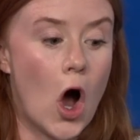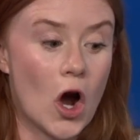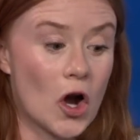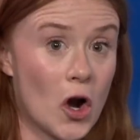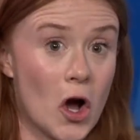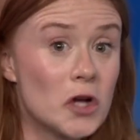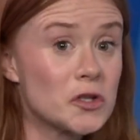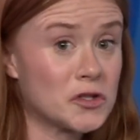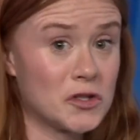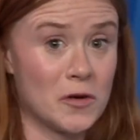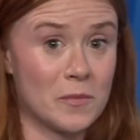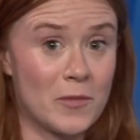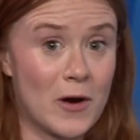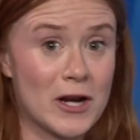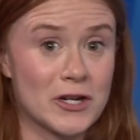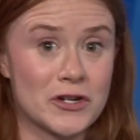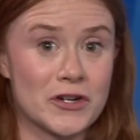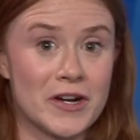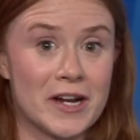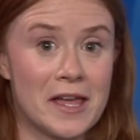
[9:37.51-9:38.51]
are also
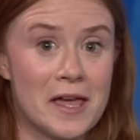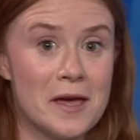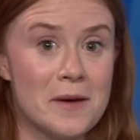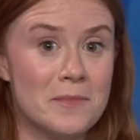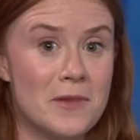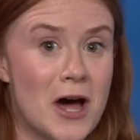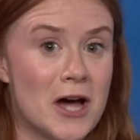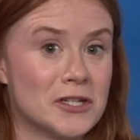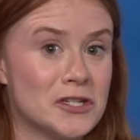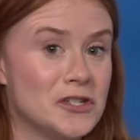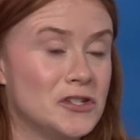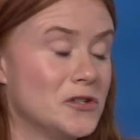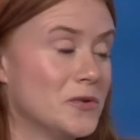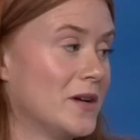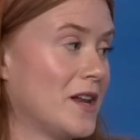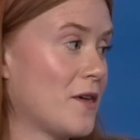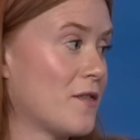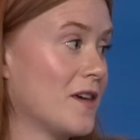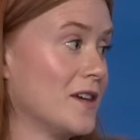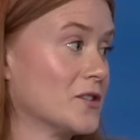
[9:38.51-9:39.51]
pressuring him not to do
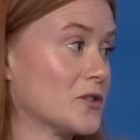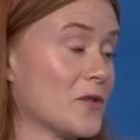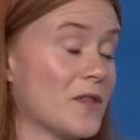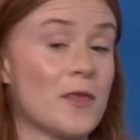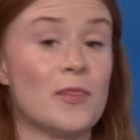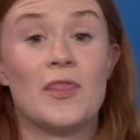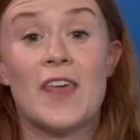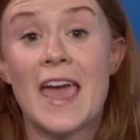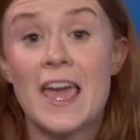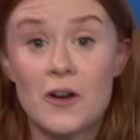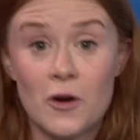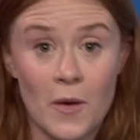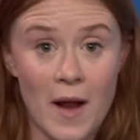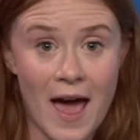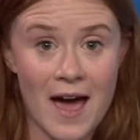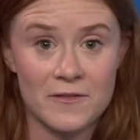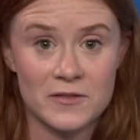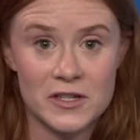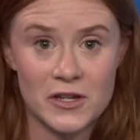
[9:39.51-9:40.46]
anything so that they don't have